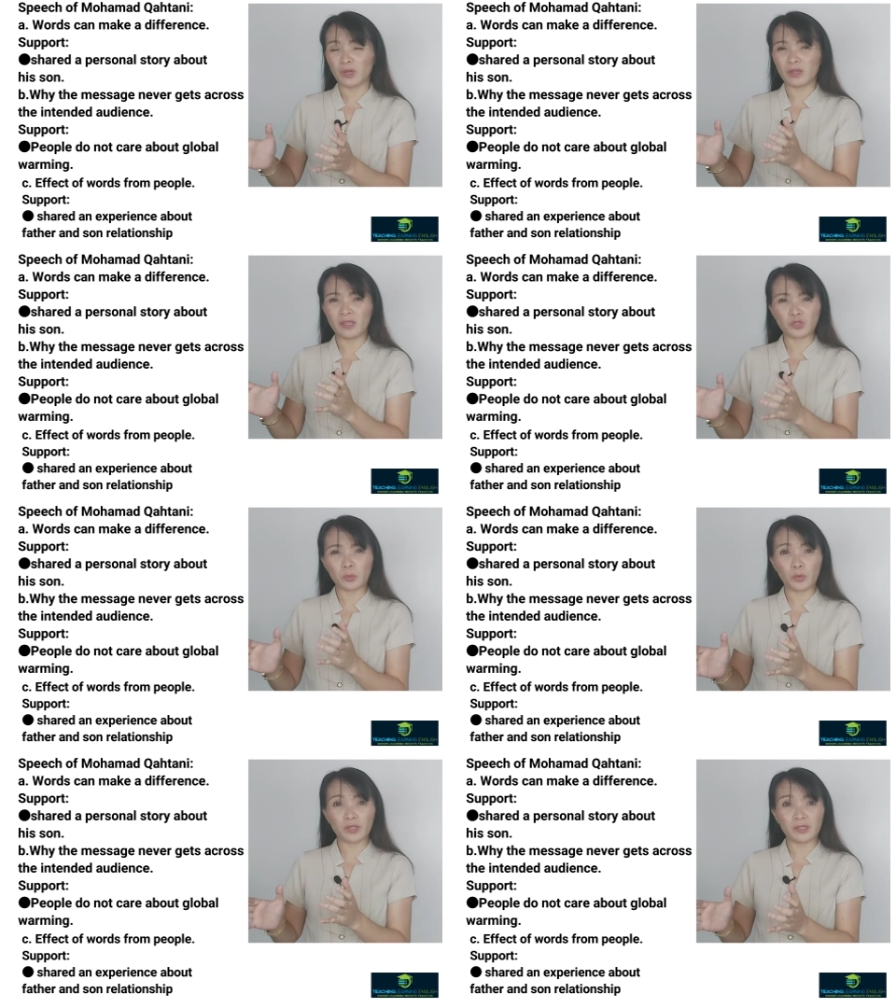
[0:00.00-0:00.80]
He
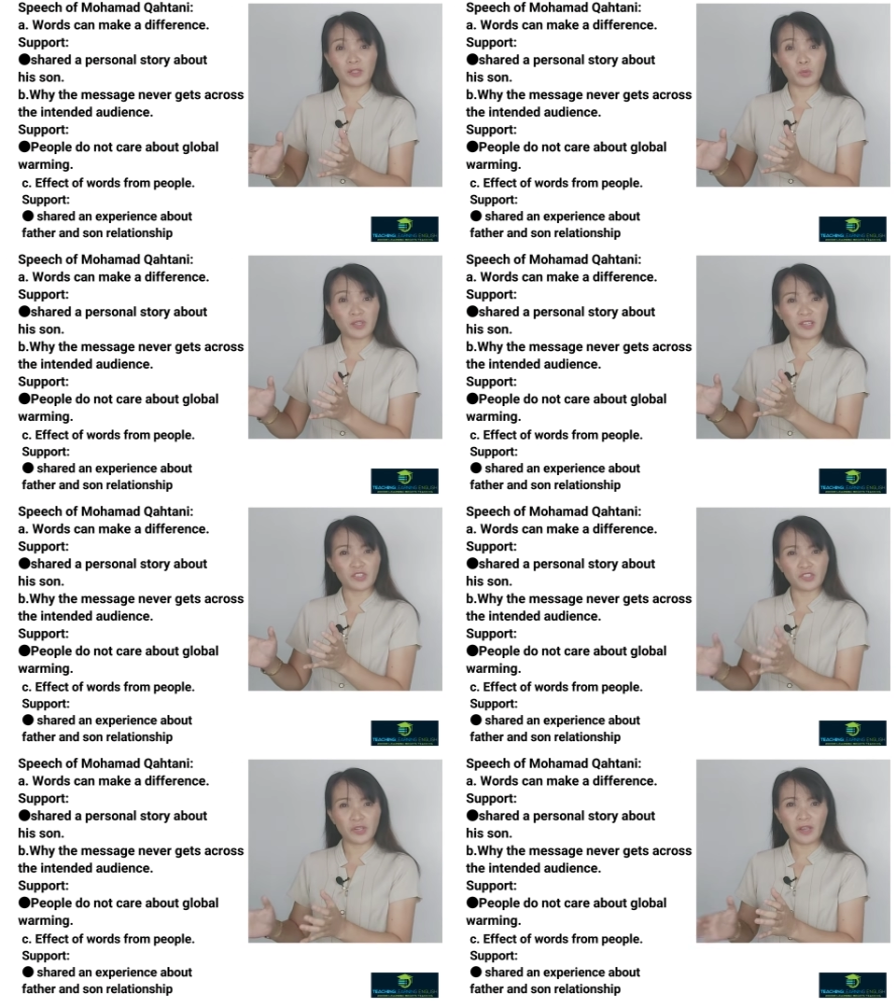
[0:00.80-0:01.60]
supported it with a
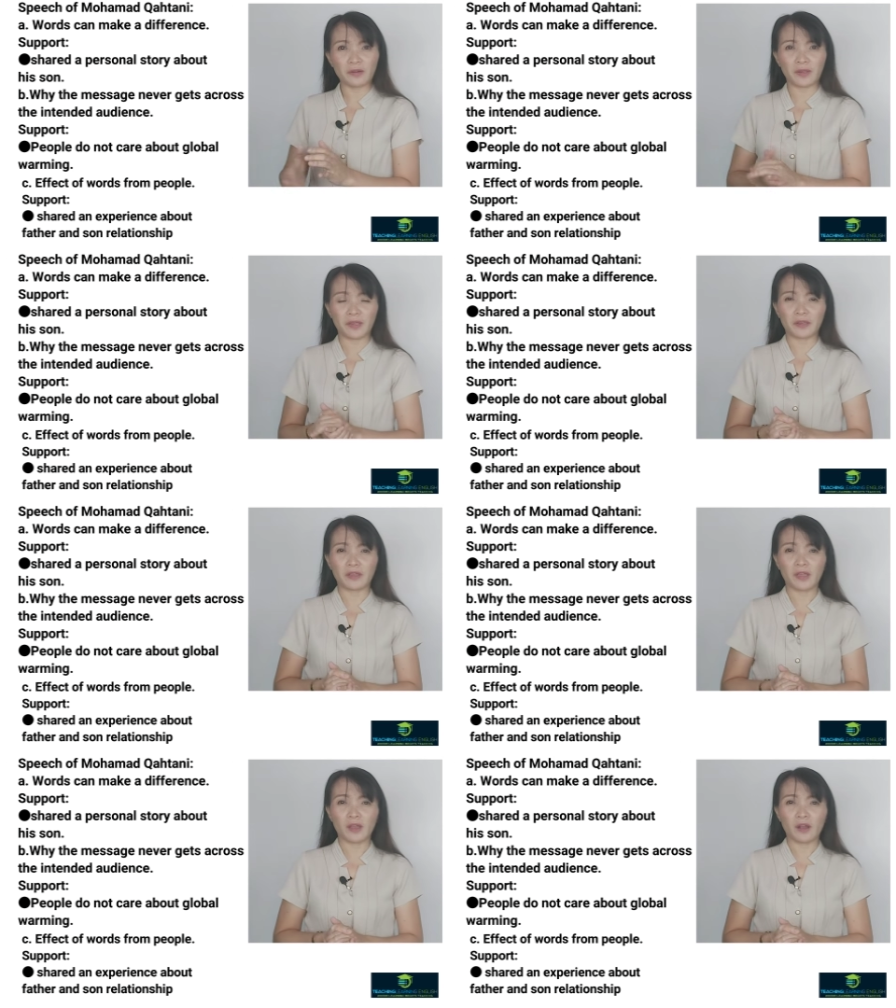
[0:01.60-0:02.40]
sharing
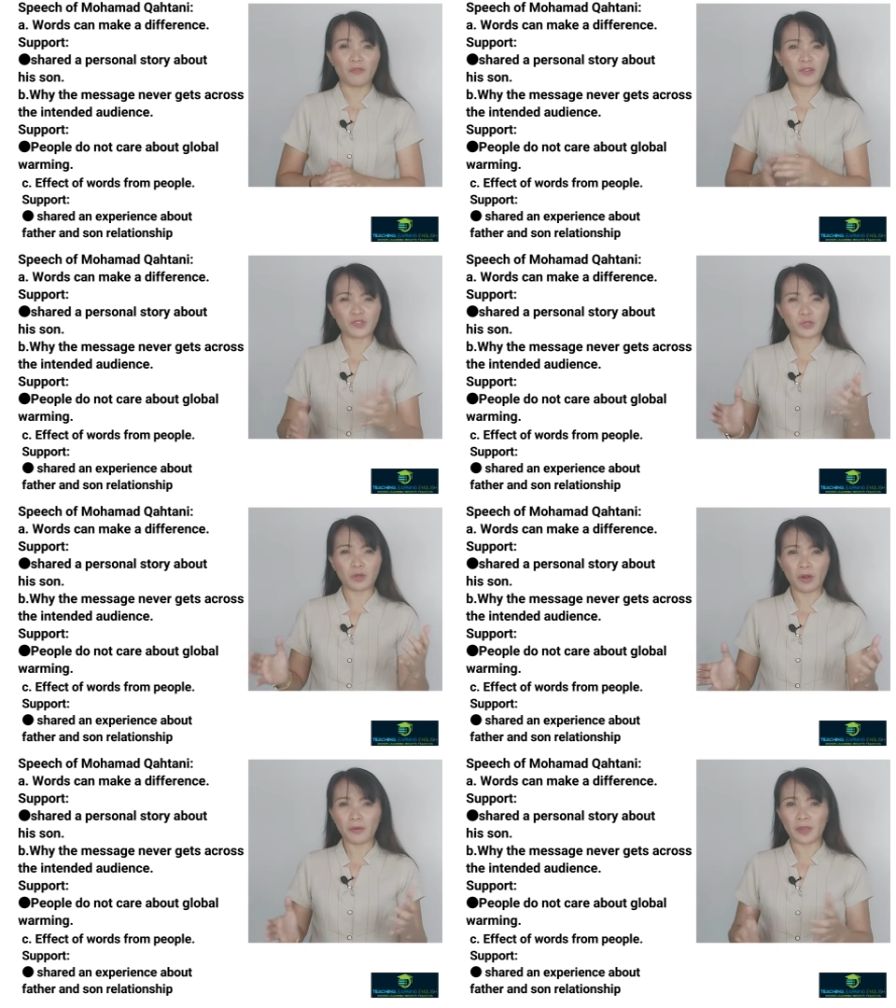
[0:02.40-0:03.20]
of a
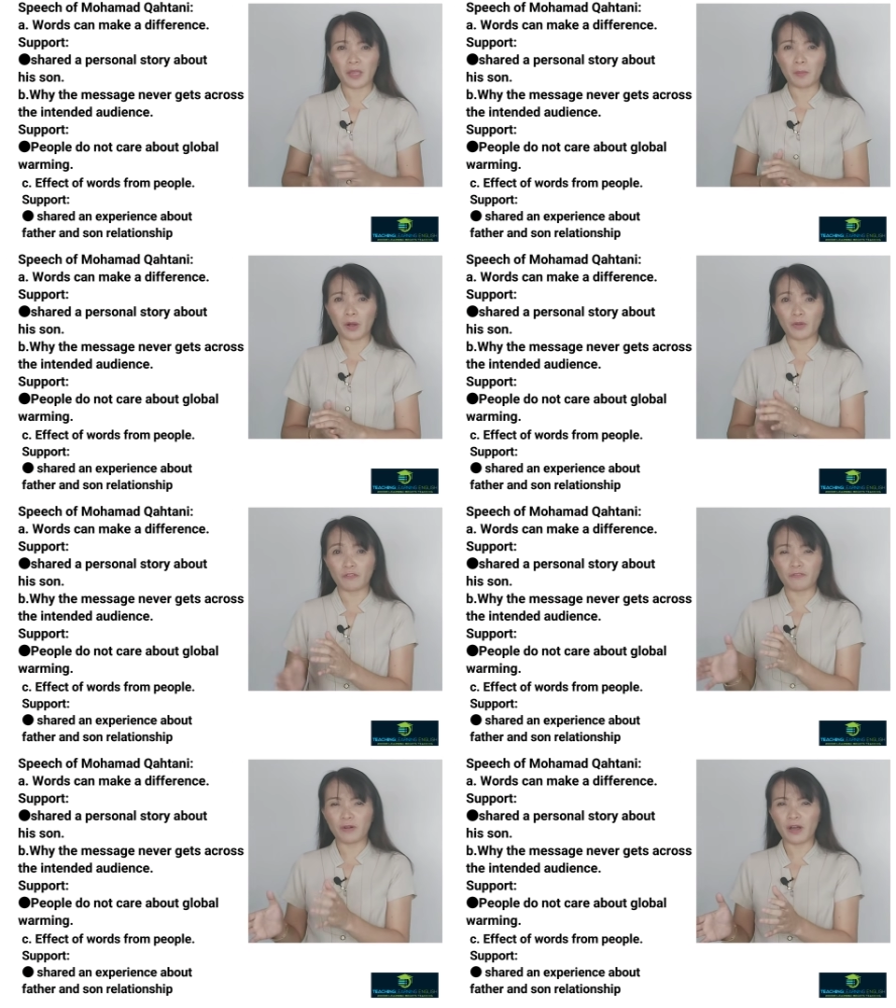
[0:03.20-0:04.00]
story about a
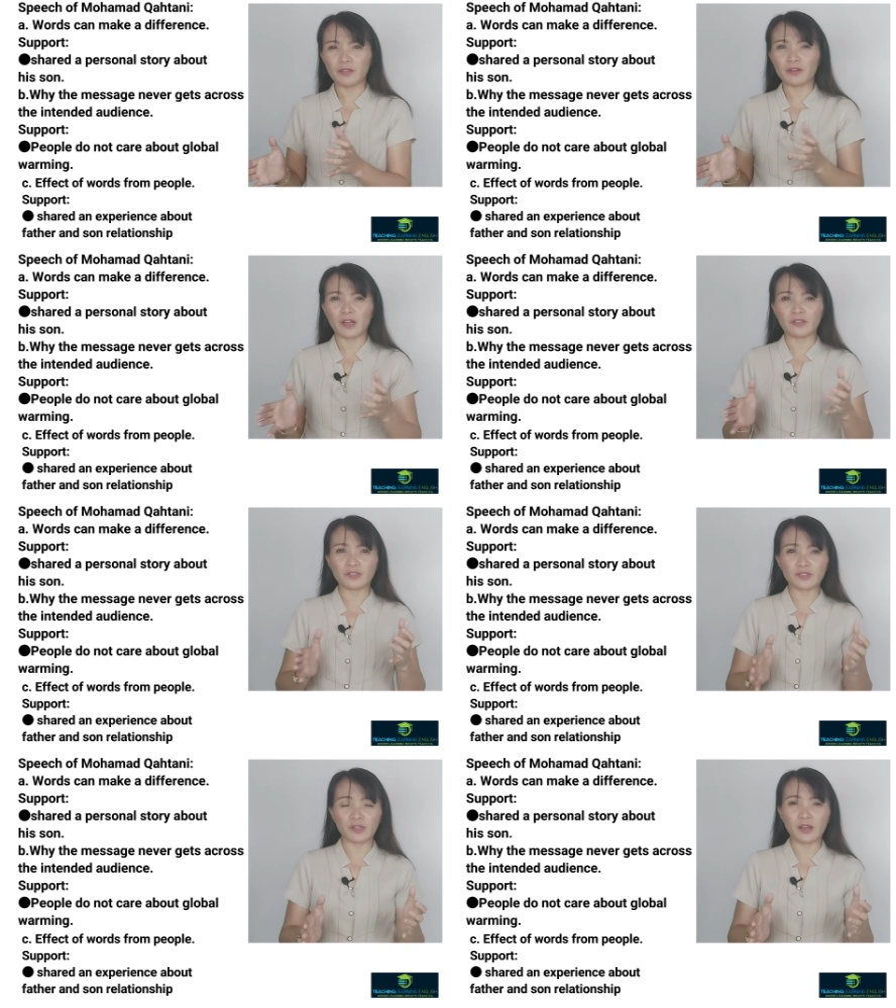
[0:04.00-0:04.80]
father and
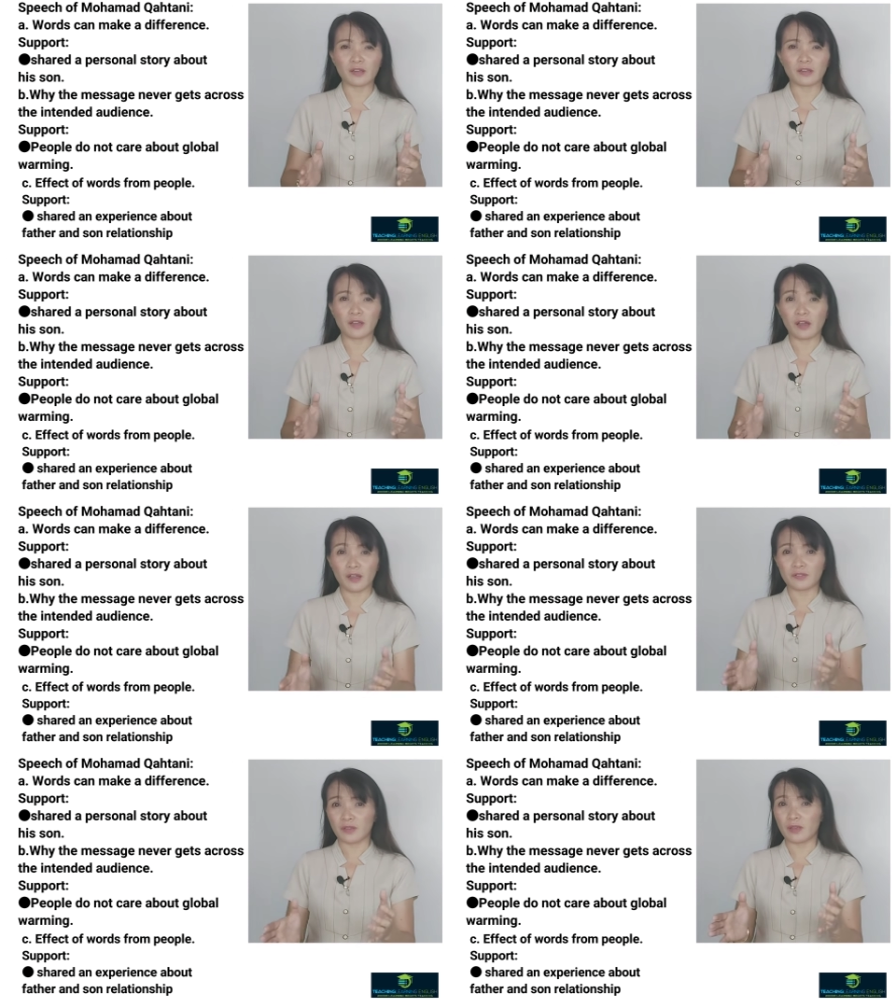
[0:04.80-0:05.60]
son
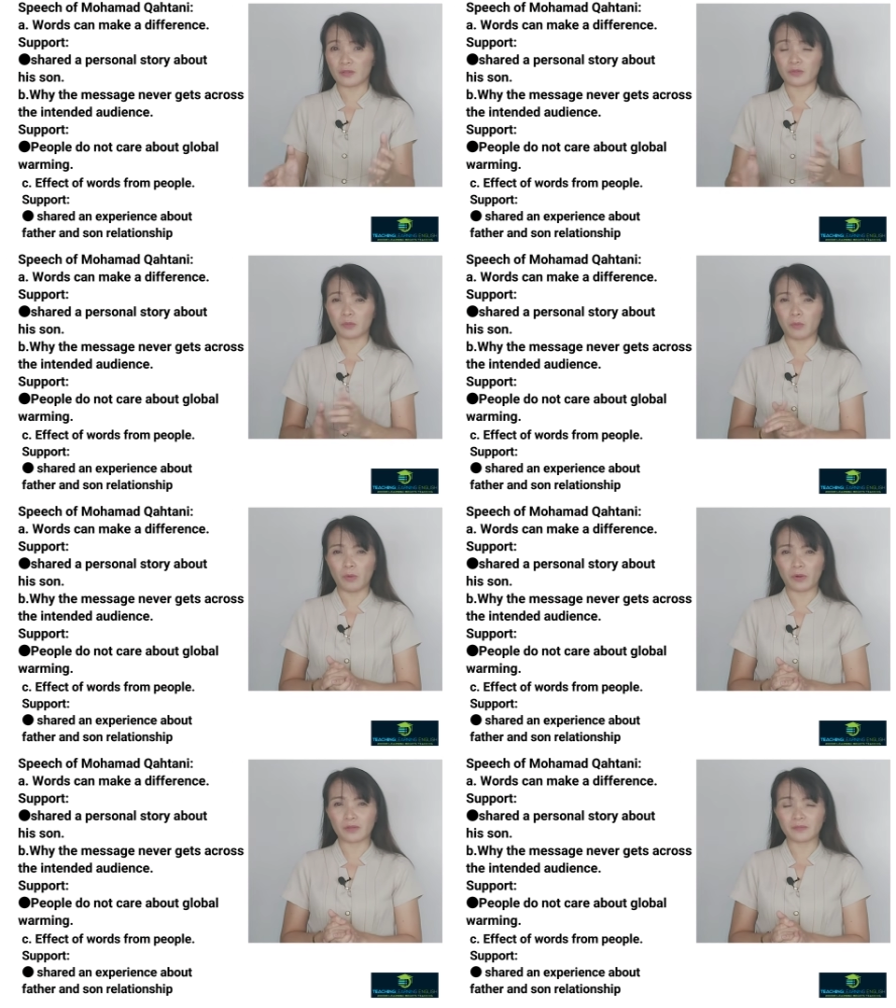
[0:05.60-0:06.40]
as his
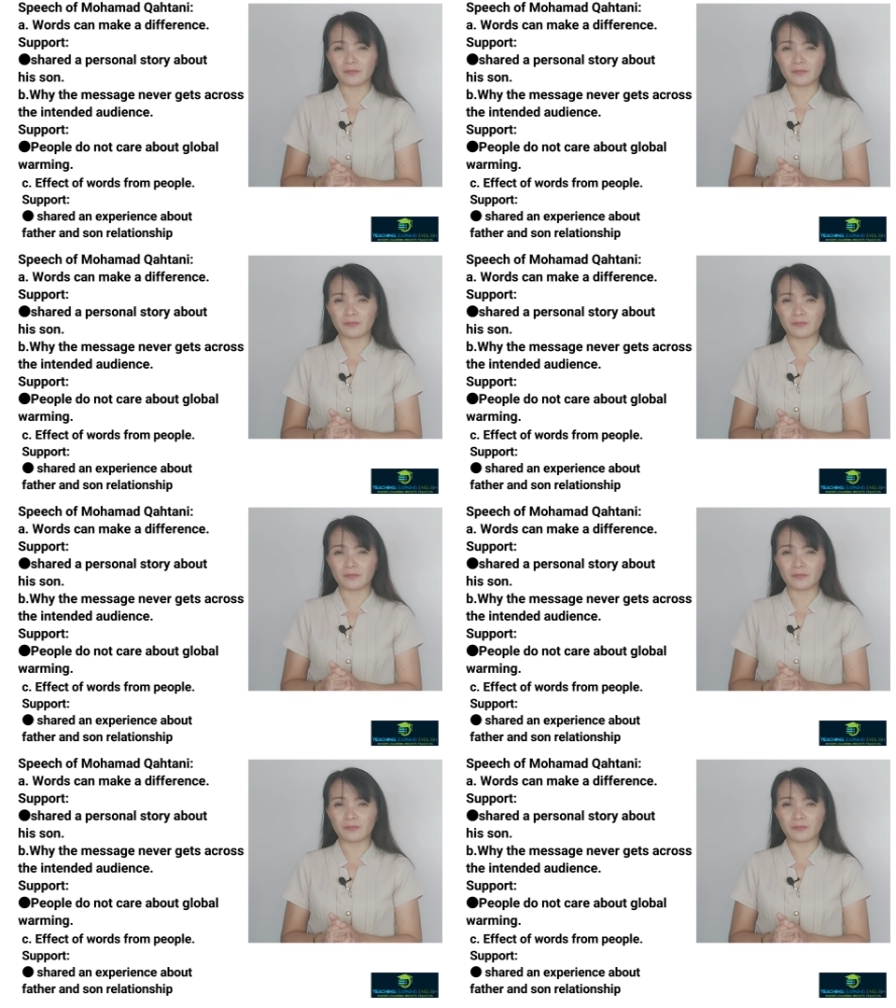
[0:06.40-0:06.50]
support.